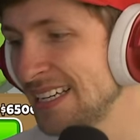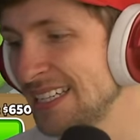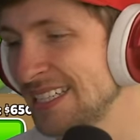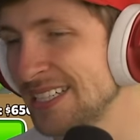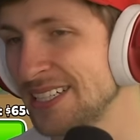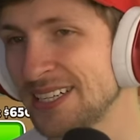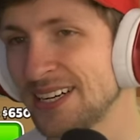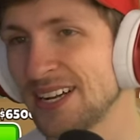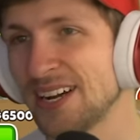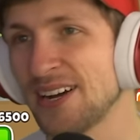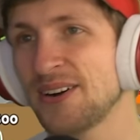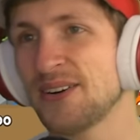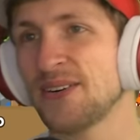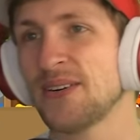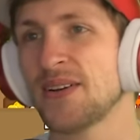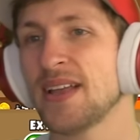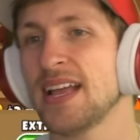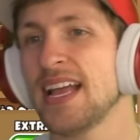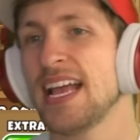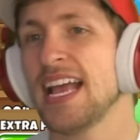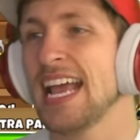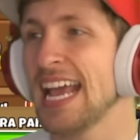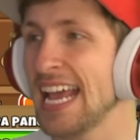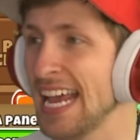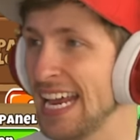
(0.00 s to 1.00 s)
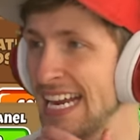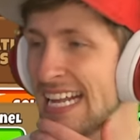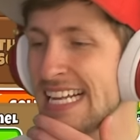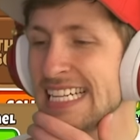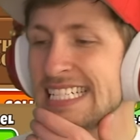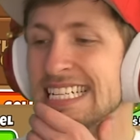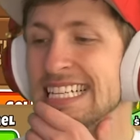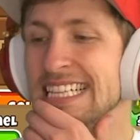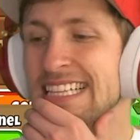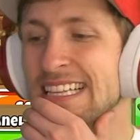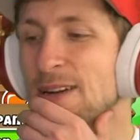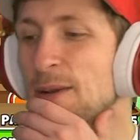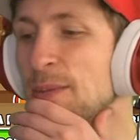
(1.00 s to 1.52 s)
You know, it
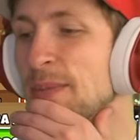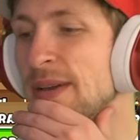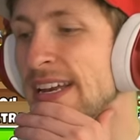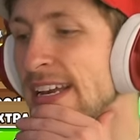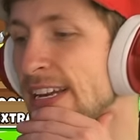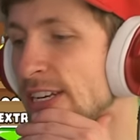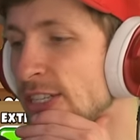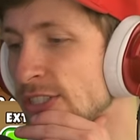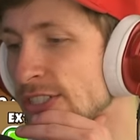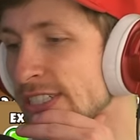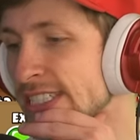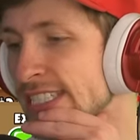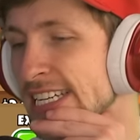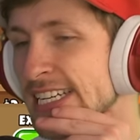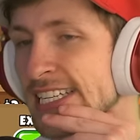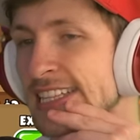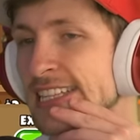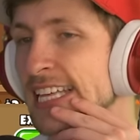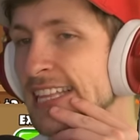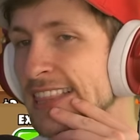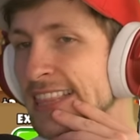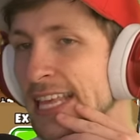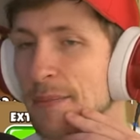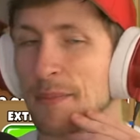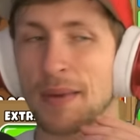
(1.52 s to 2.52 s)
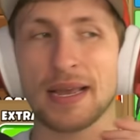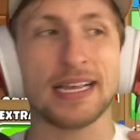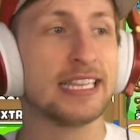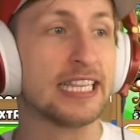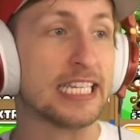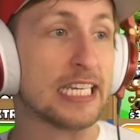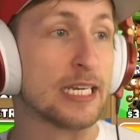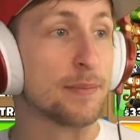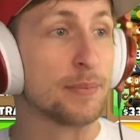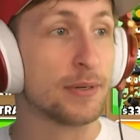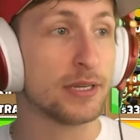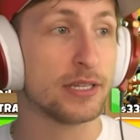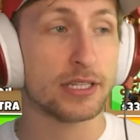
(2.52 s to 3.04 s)
is a little bit interesting that they made
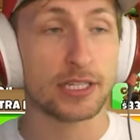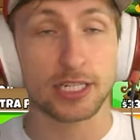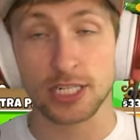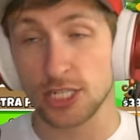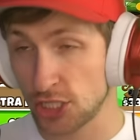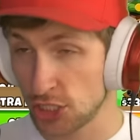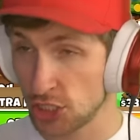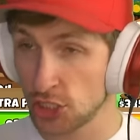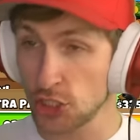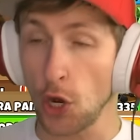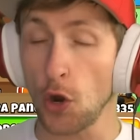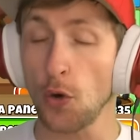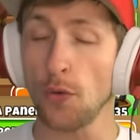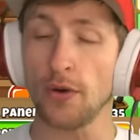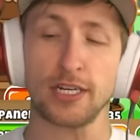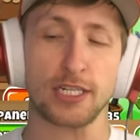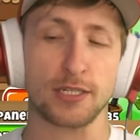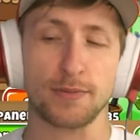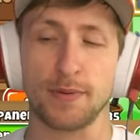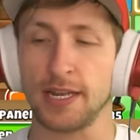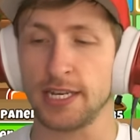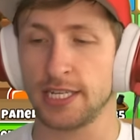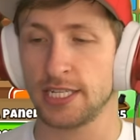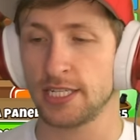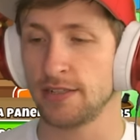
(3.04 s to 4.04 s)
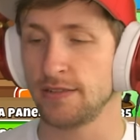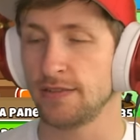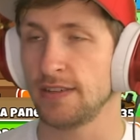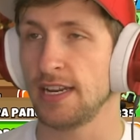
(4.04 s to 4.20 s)
the ability so expensive